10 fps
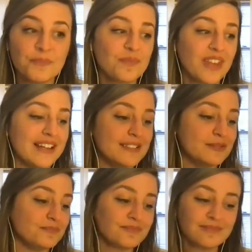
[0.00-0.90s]

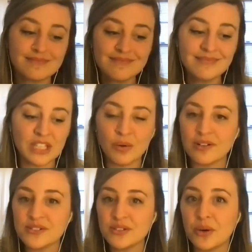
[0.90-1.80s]
Um, you
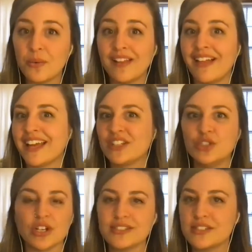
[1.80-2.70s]
also don't want to like
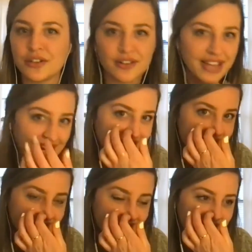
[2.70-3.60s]
just
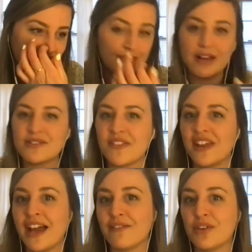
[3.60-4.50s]
create emails and
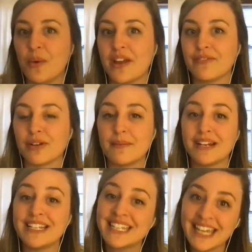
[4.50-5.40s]
then have no way for
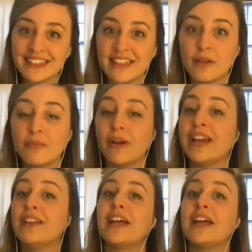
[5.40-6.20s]
anybody to get them, right?